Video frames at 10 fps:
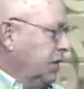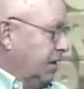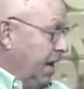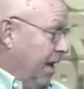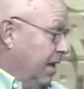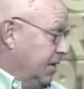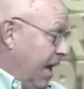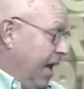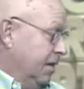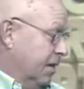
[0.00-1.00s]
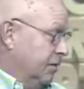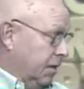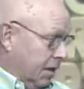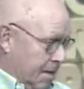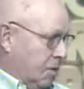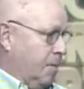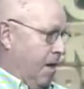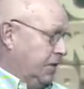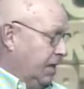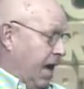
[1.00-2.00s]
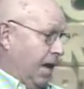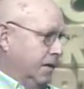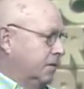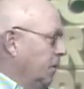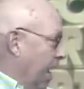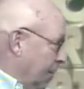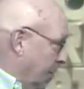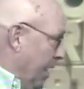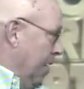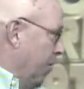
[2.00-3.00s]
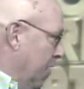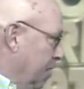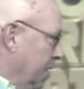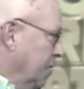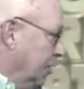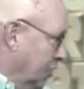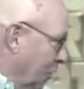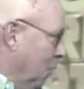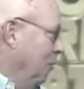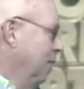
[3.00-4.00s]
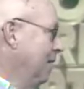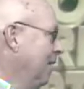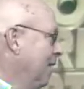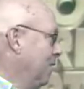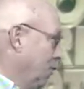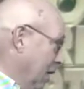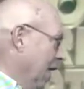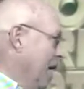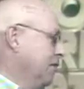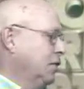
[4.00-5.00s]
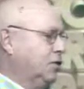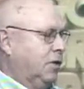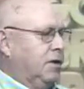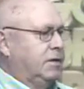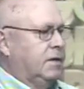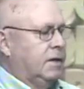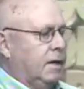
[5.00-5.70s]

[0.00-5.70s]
is, in, is active. And to keep the policy active, you have to pay premiums. There's no free life insurance.